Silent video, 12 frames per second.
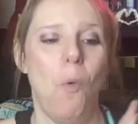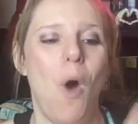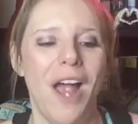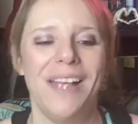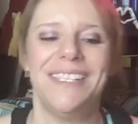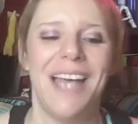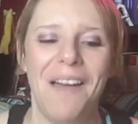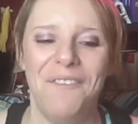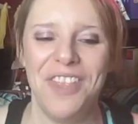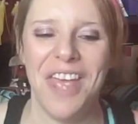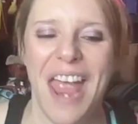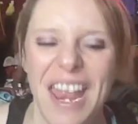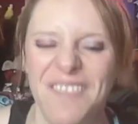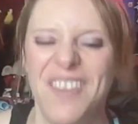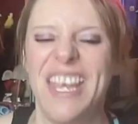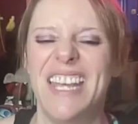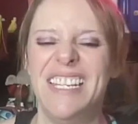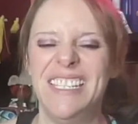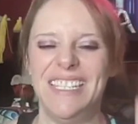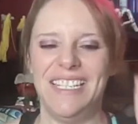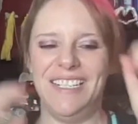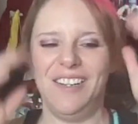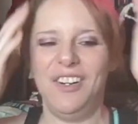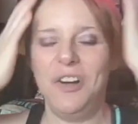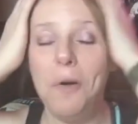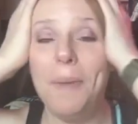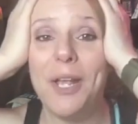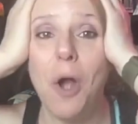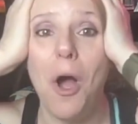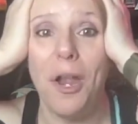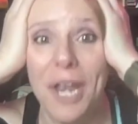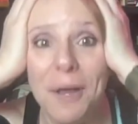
wiretapping their enemies, and oh my God,